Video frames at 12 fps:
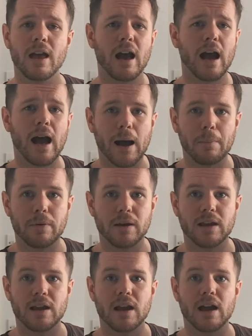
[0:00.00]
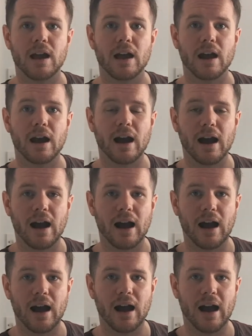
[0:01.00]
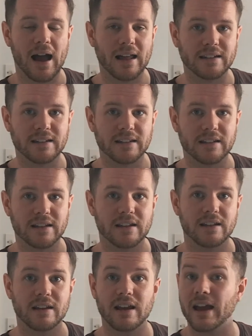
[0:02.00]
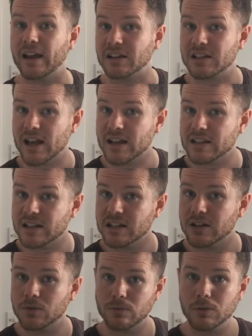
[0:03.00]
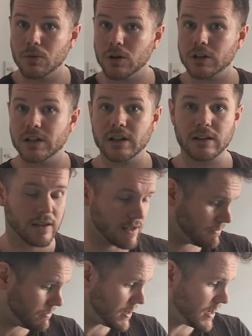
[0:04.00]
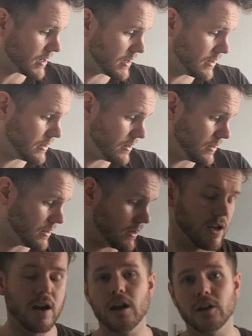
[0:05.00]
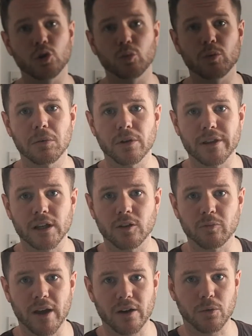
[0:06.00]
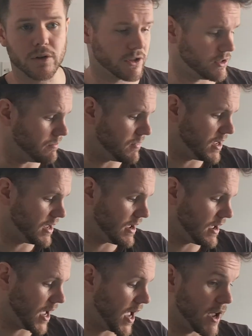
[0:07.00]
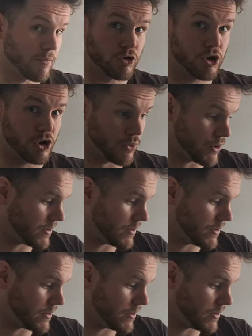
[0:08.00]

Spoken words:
happy and excited we walked into the theme park. You'll to think of better ones than me, I am sure.